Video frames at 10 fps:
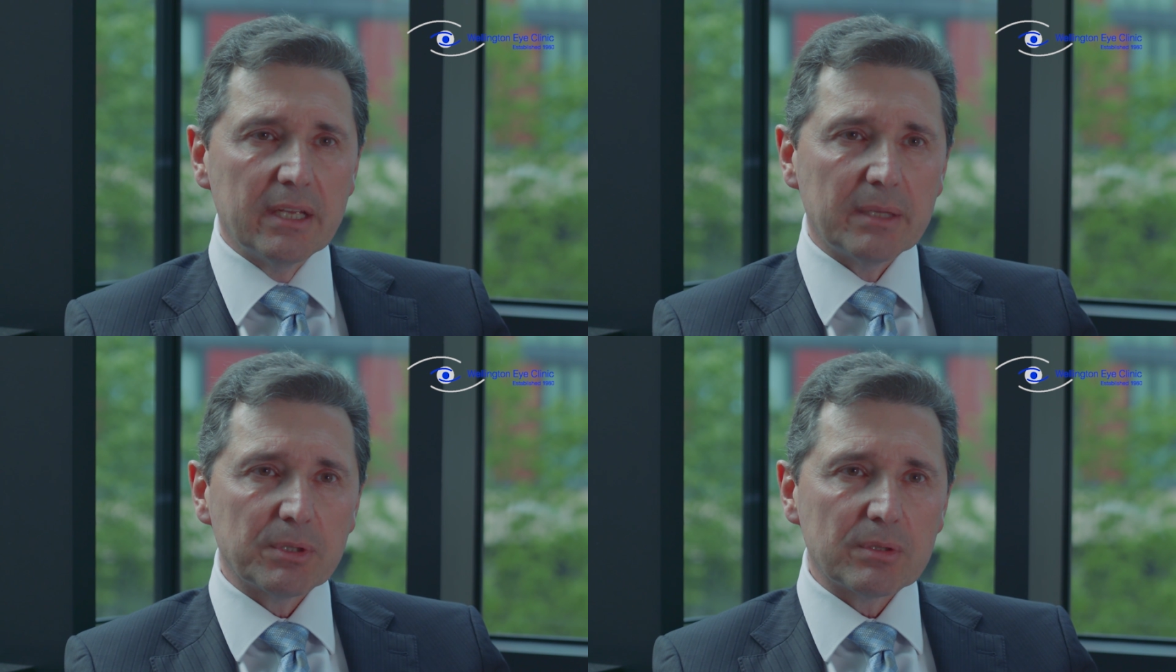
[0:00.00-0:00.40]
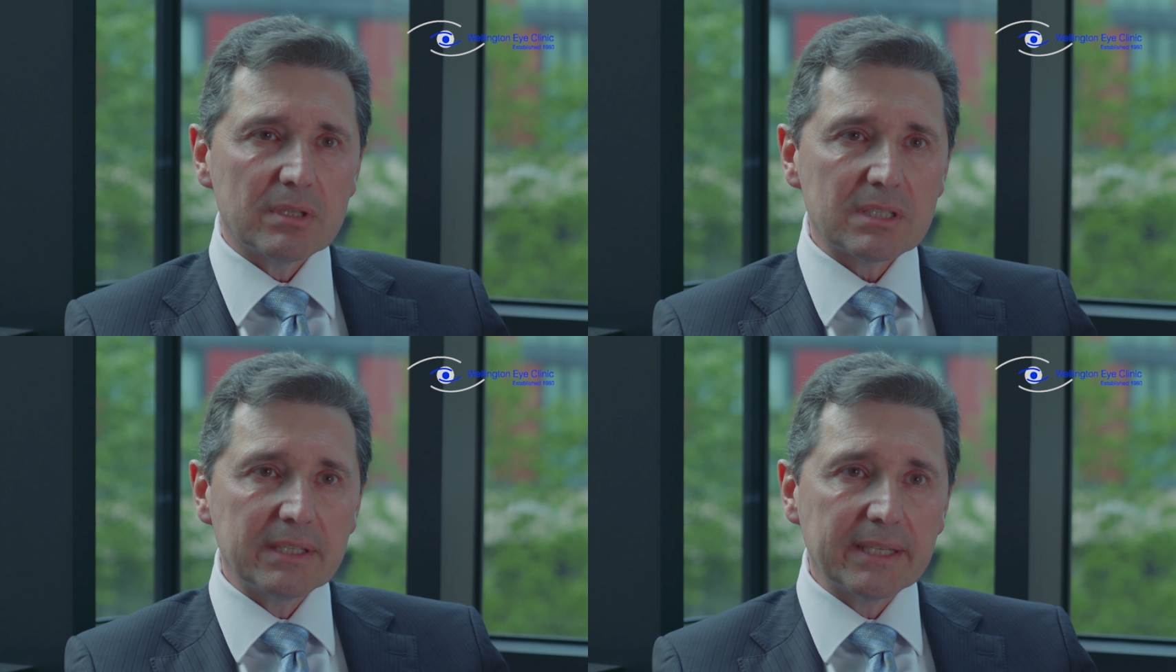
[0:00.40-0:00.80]
And what
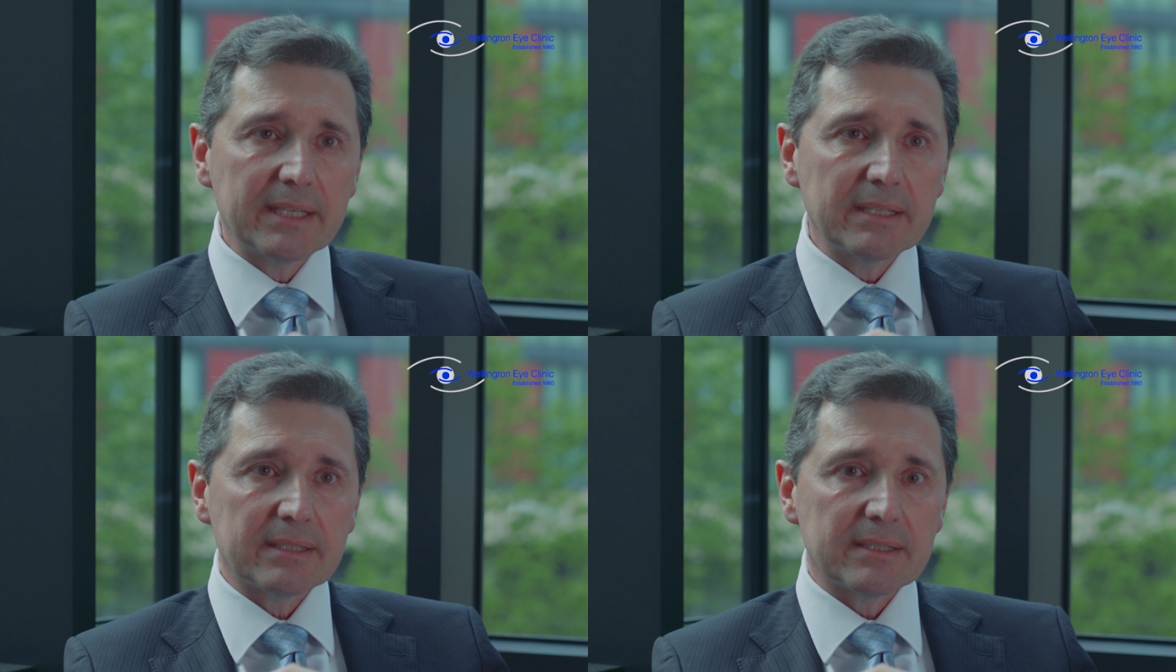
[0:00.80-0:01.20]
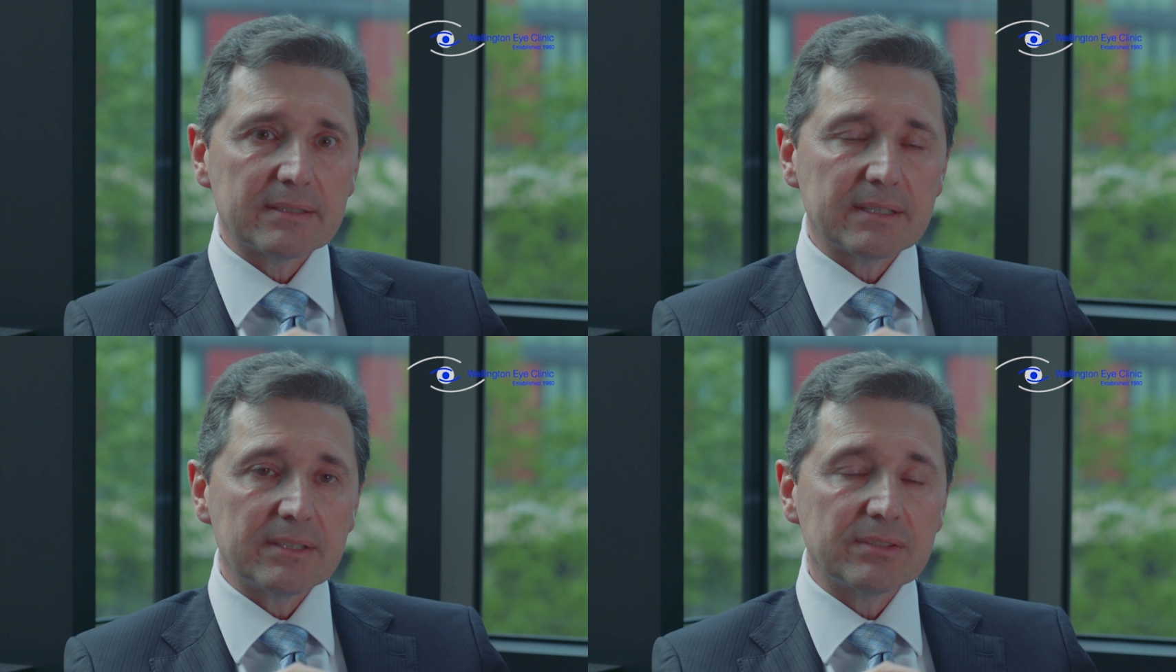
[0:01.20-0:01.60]
cross-linking
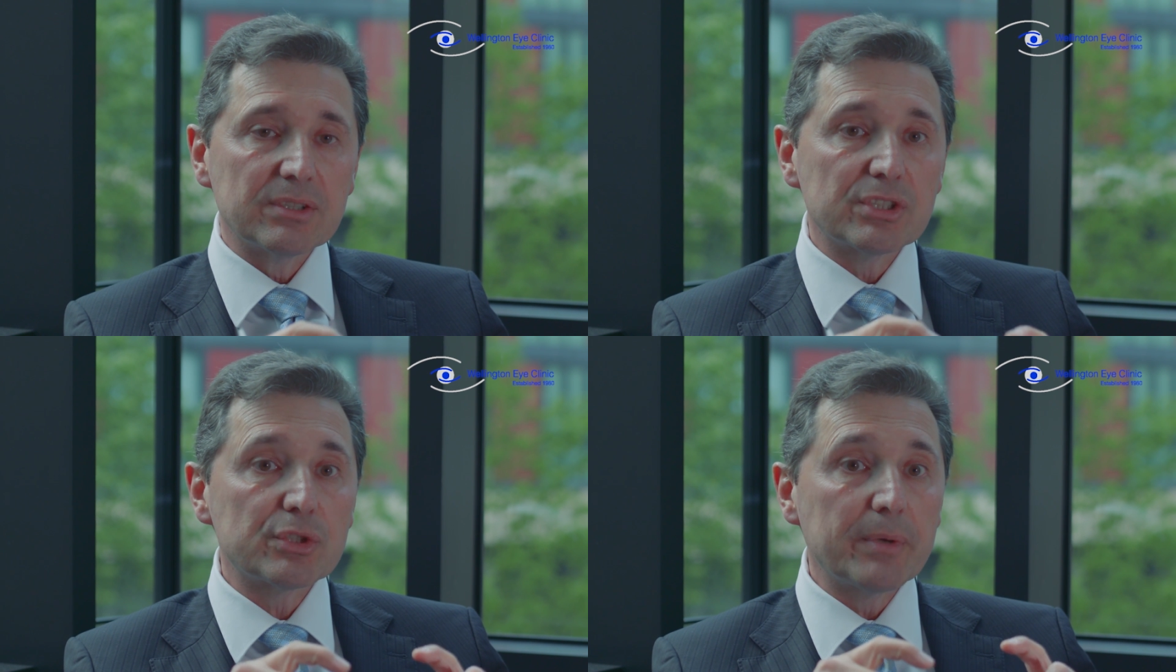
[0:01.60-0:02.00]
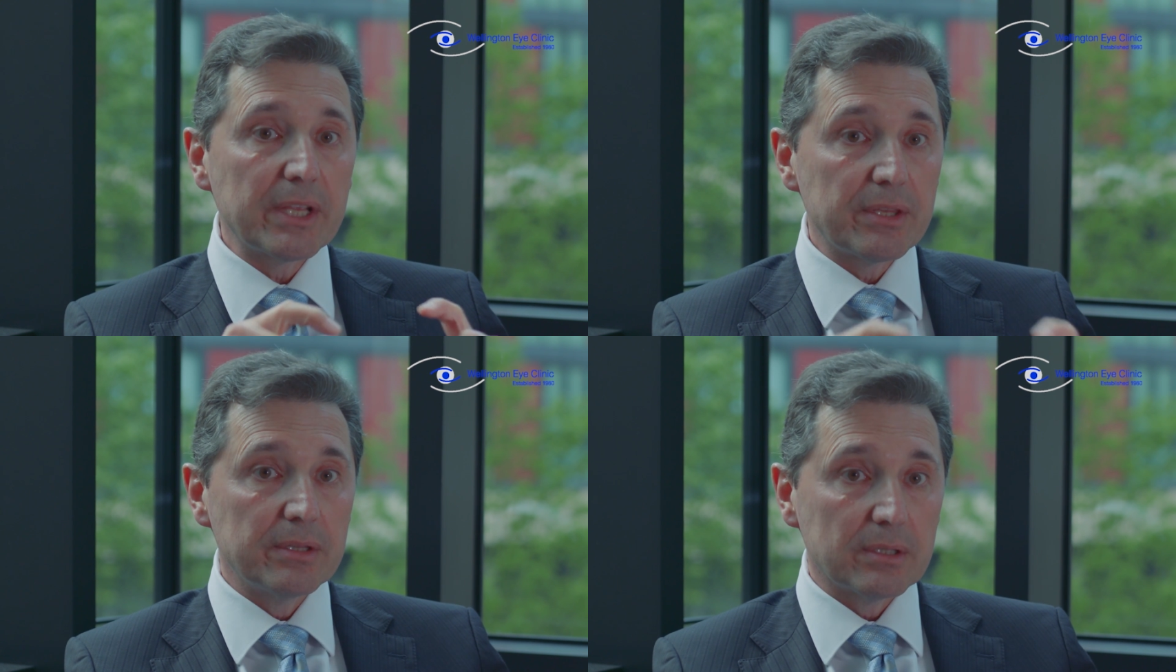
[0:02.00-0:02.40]
does is to
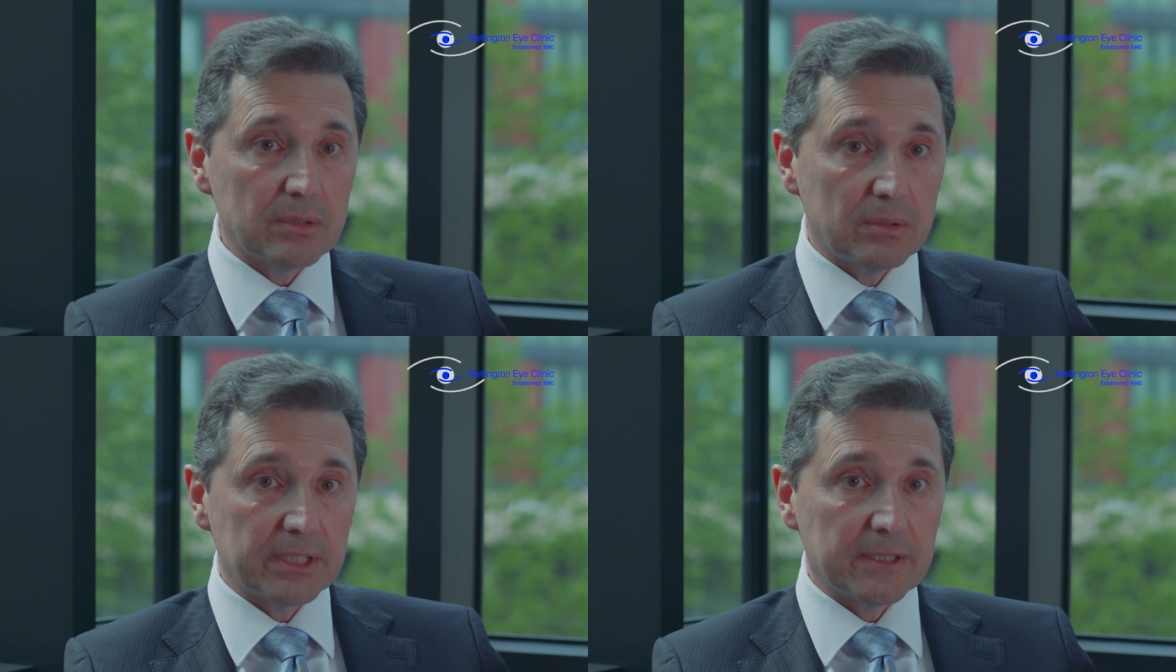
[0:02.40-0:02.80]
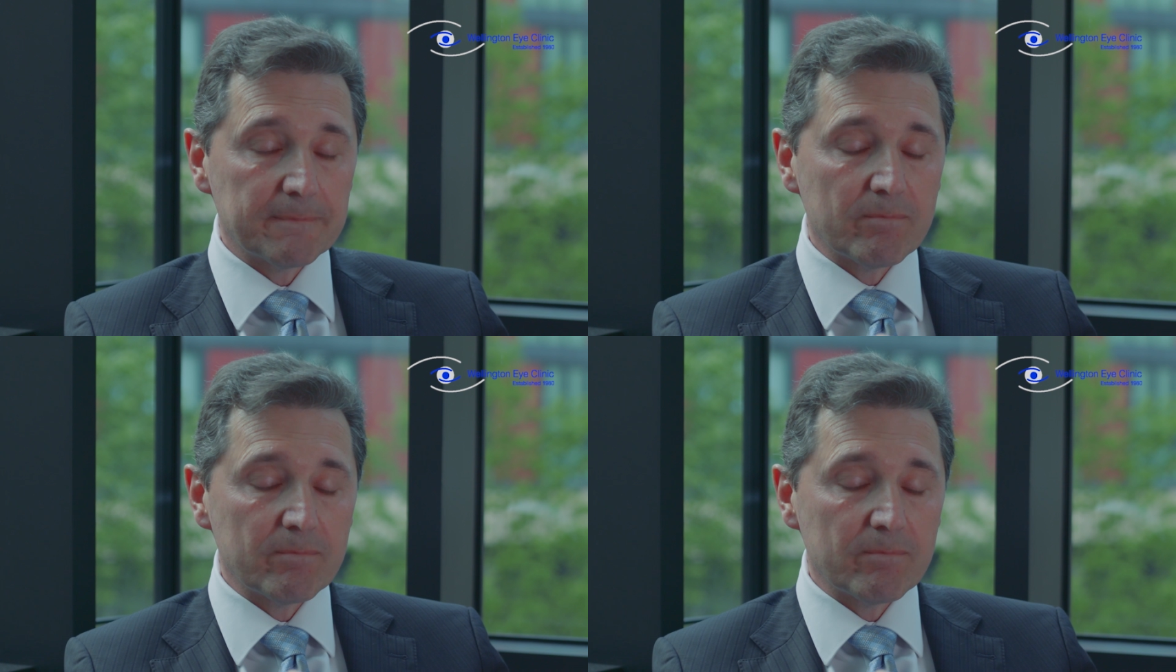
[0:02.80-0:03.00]
strengthen the cornea.